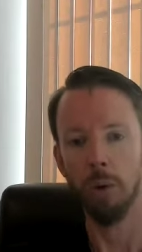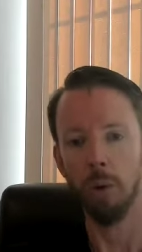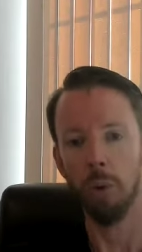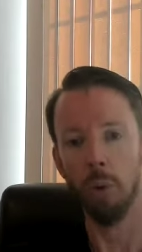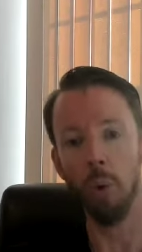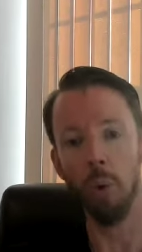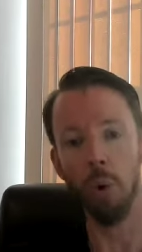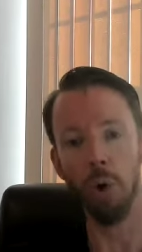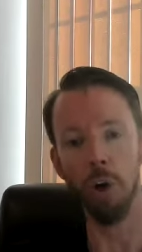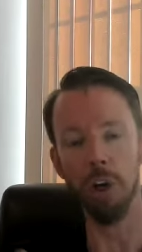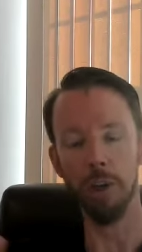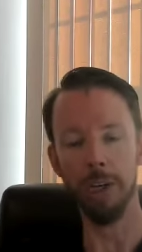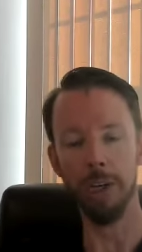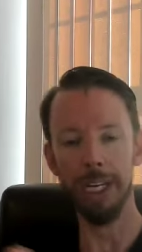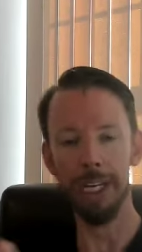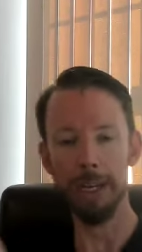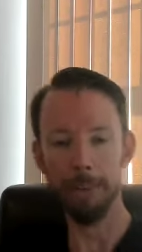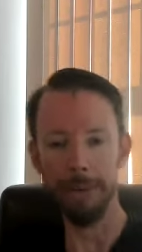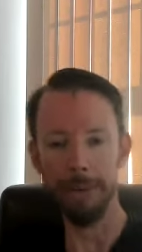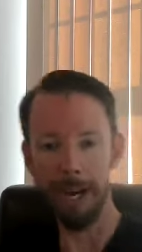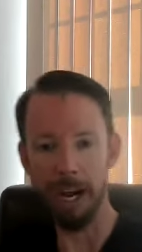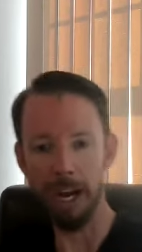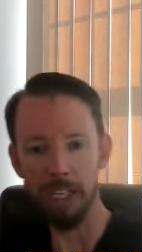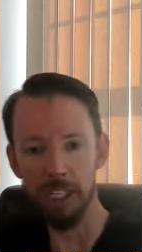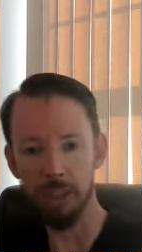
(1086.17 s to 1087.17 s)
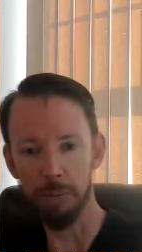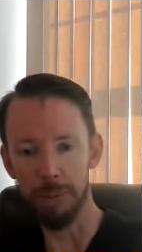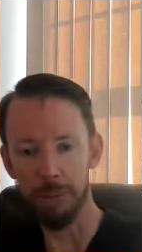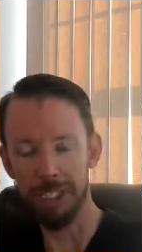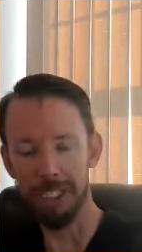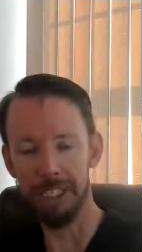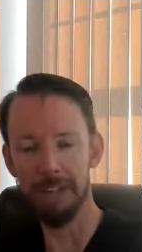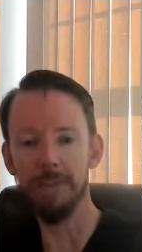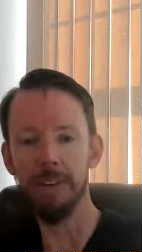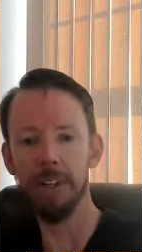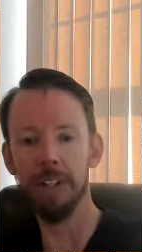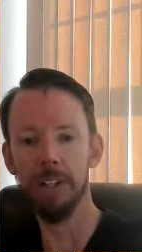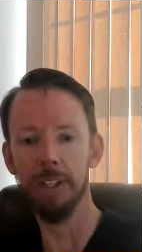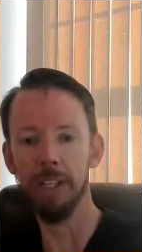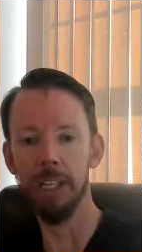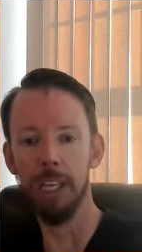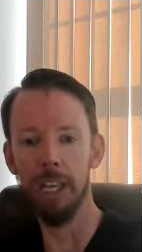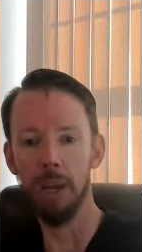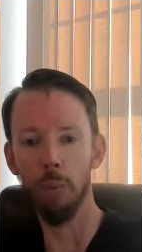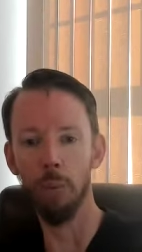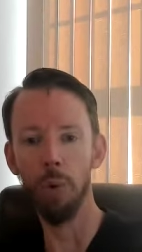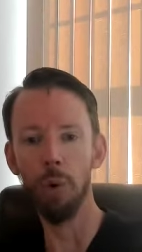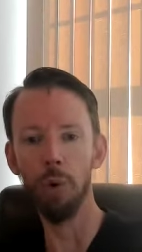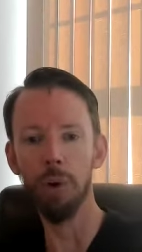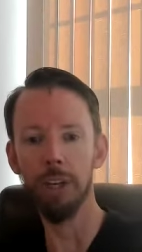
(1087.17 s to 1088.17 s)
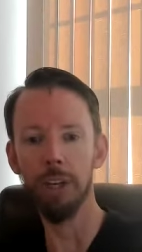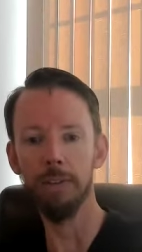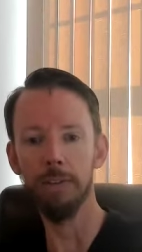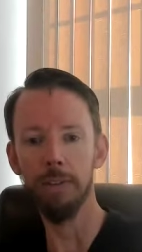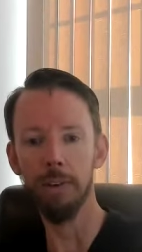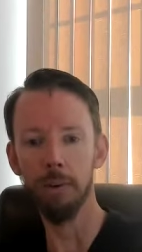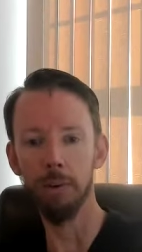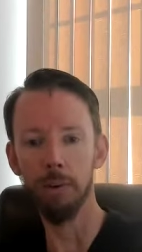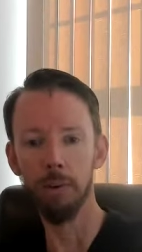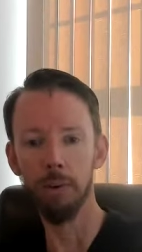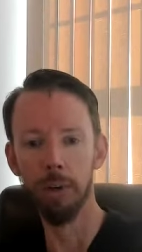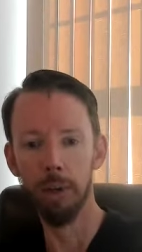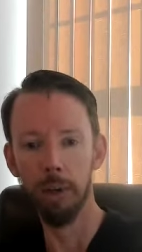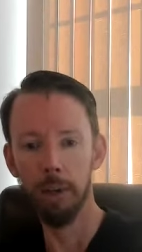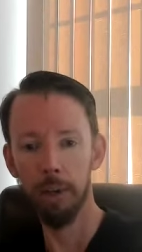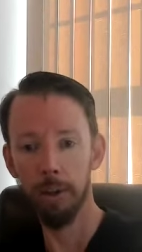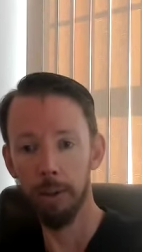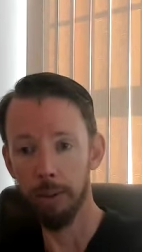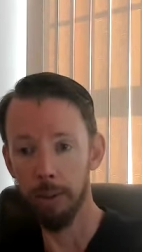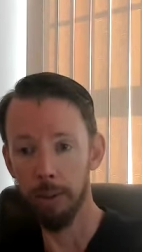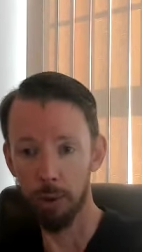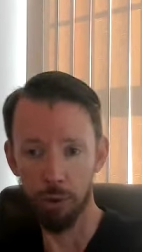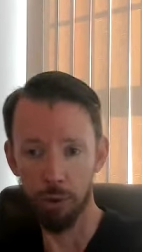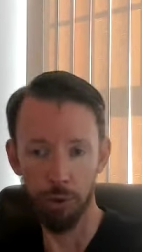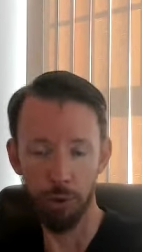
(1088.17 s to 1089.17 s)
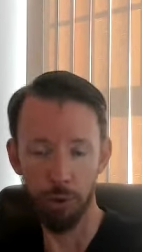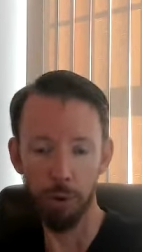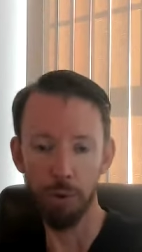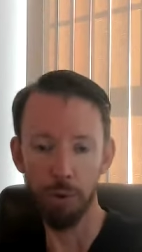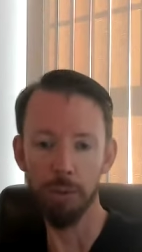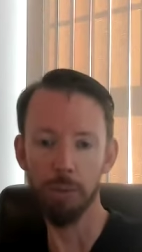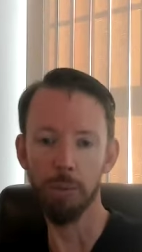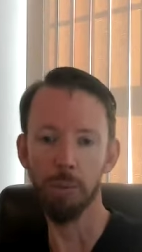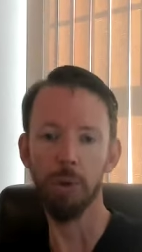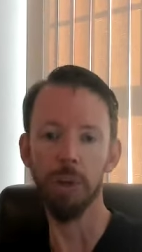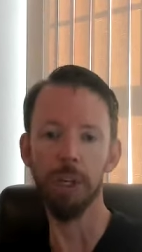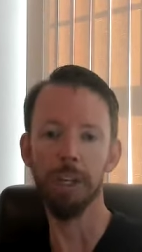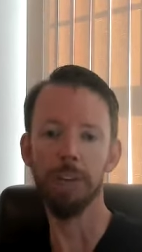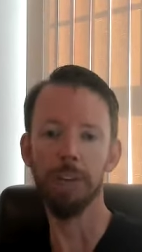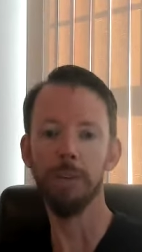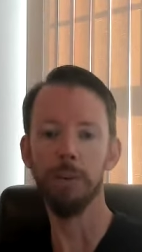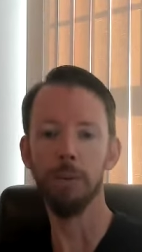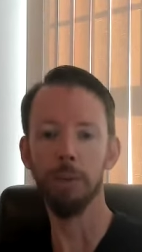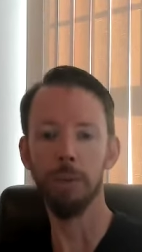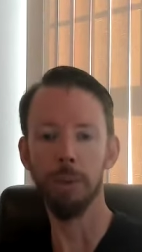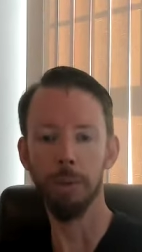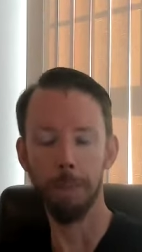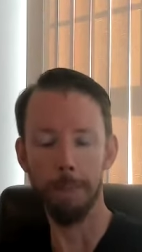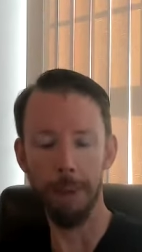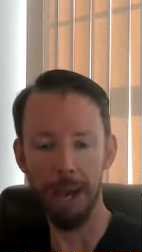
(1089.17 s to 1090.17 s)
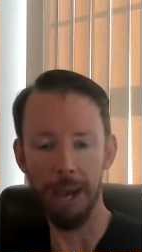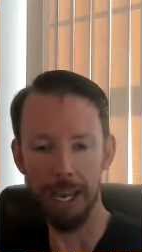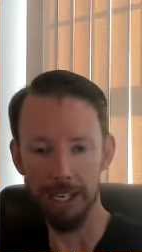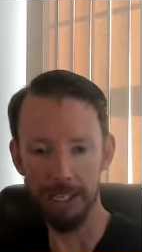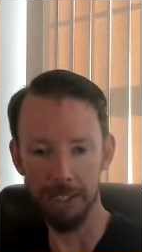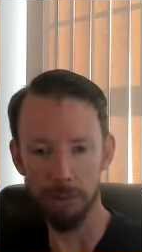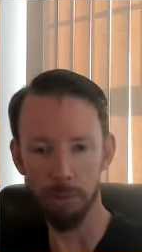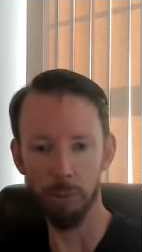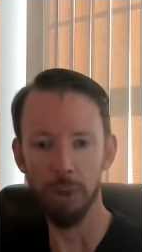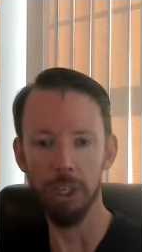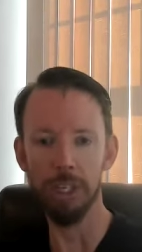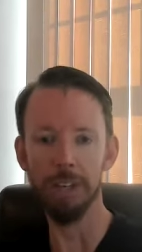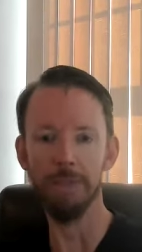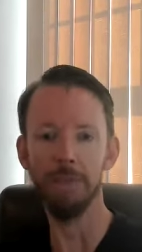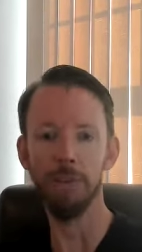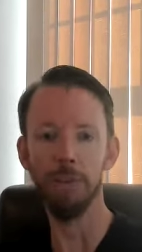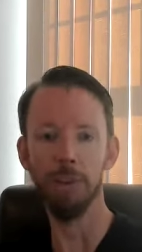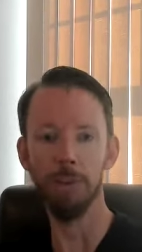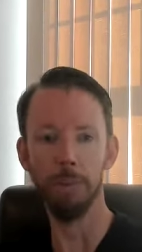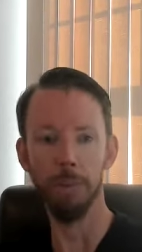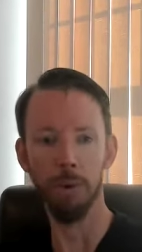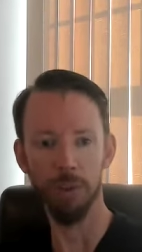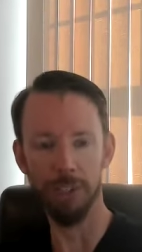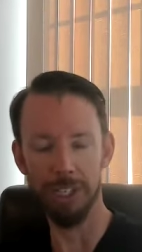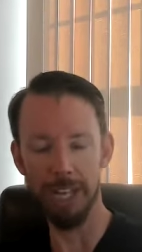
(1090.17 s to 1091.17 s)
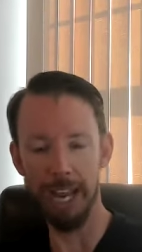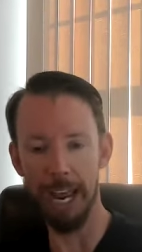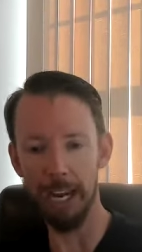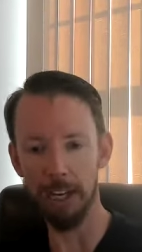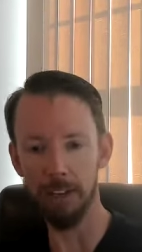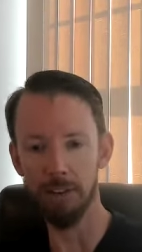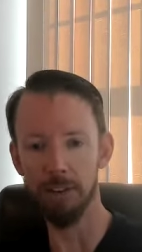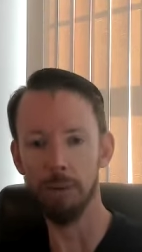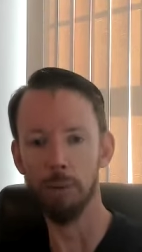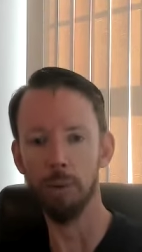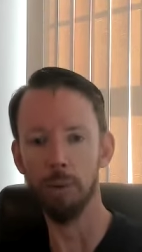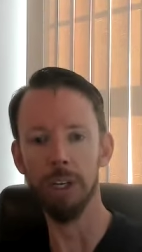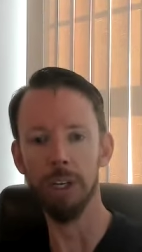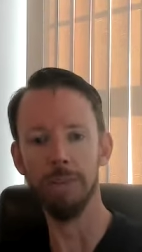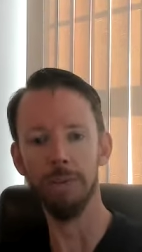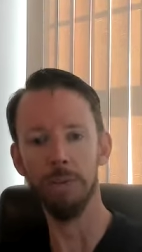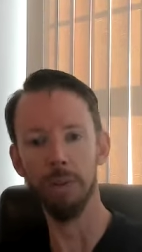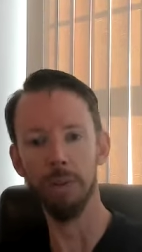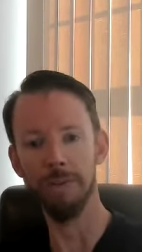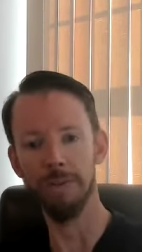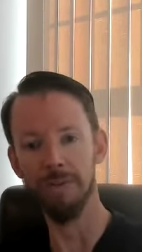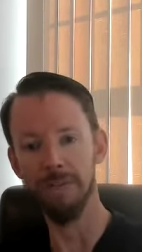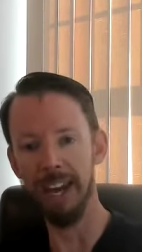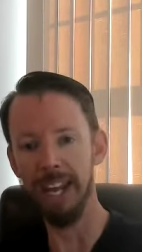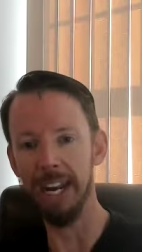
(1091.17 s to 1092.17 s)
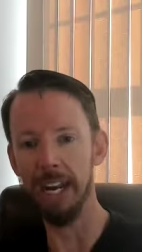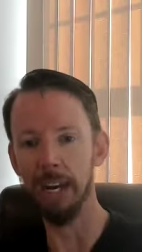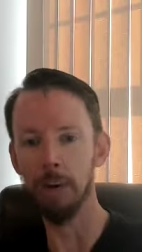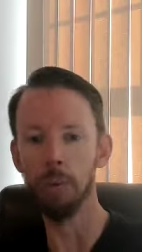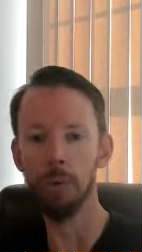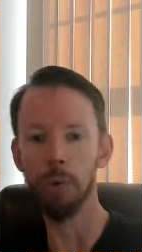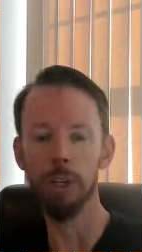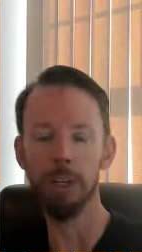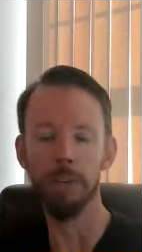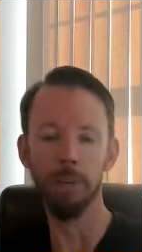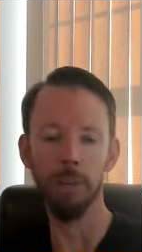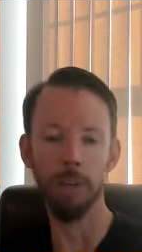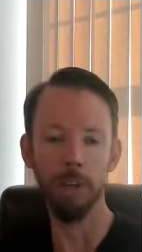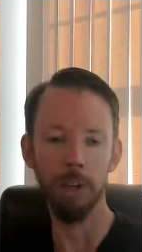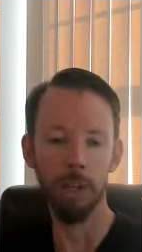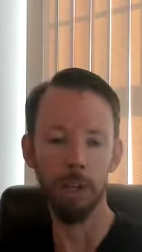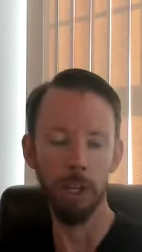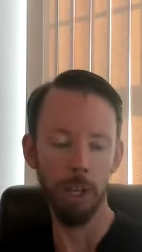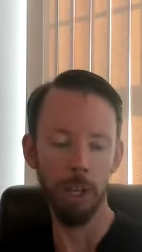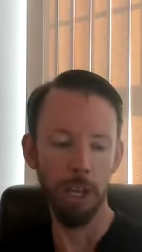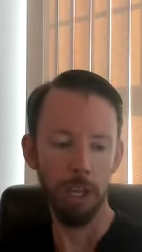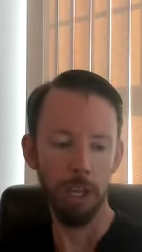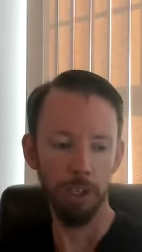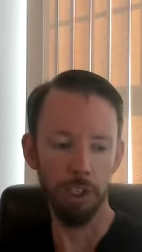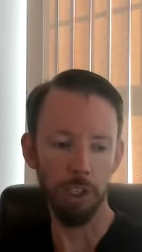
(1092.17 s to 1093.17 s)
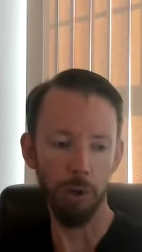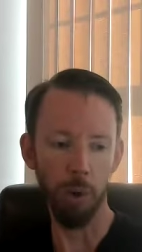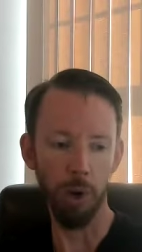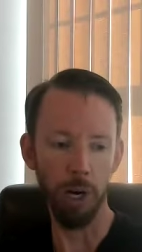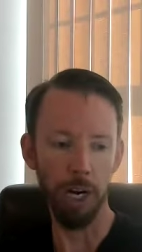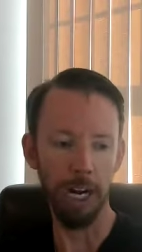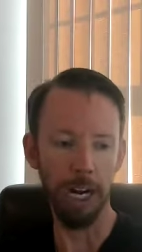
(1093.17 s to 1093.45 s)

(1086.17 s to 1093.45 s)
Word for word: or you can come to us specifically and we'll give you the truth, we'll give you the best, we'll give you the most accurate, we'll give you the vetted, we'll give you so on.